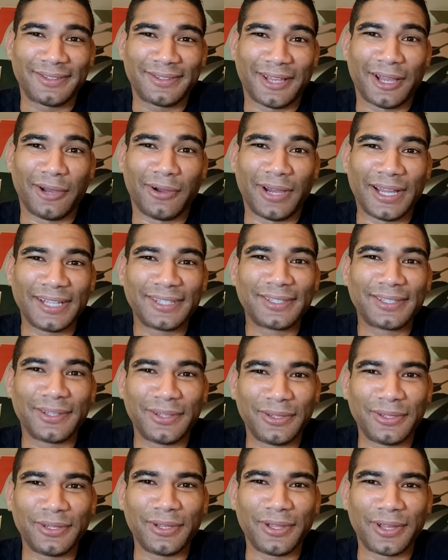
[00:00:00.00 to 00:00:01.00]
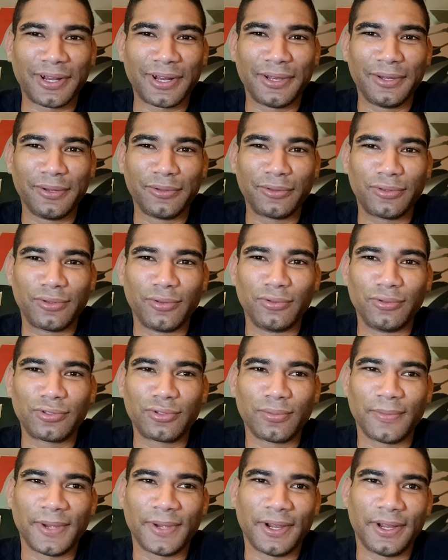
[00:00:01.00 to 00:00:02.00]
I added a lot of new tools
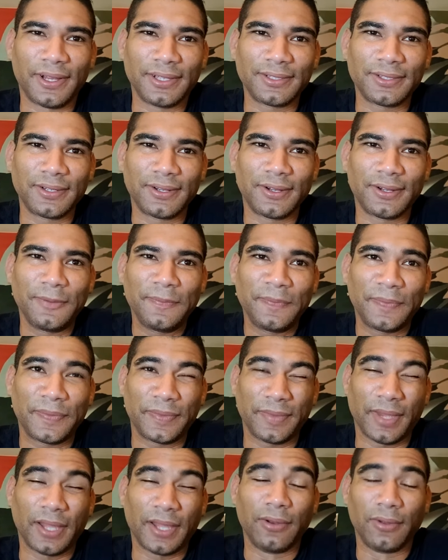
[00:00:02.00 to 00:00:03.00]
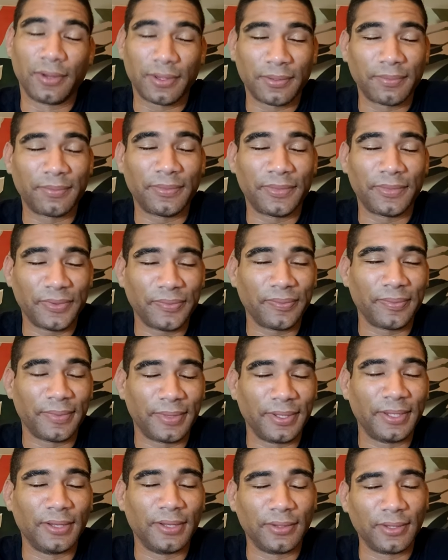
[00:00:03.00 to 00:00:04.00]
to my arsenal. I look
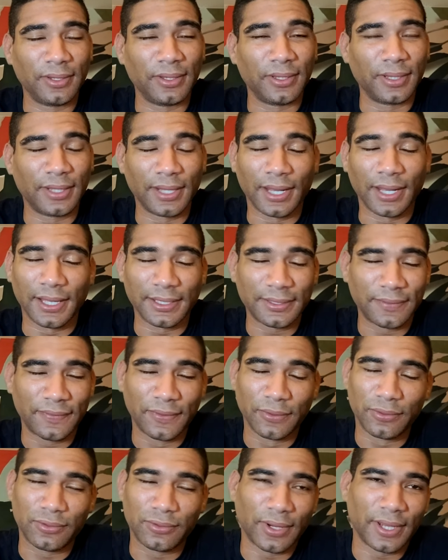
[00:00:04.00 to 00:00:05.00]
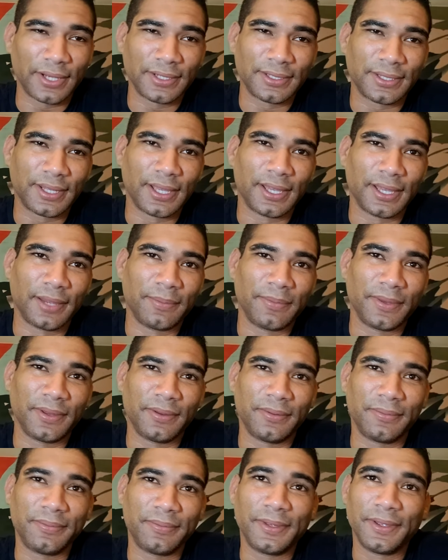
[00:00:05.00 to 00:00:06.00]
in the last few trainings there,
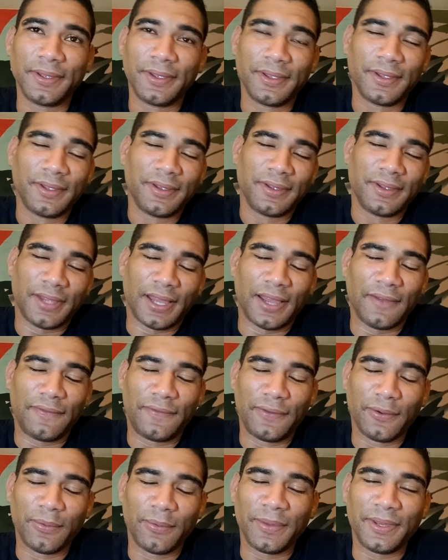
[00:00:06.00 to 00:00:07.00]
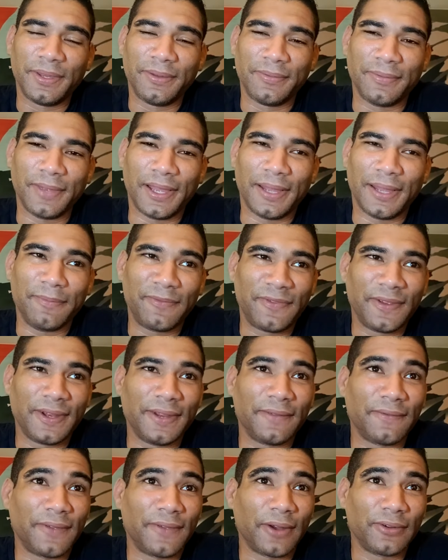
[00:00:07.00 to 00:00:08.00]
I'm
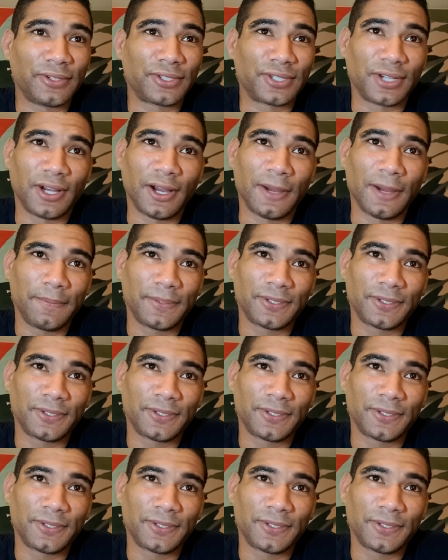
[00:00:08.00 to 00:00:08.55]
feeling very sharp.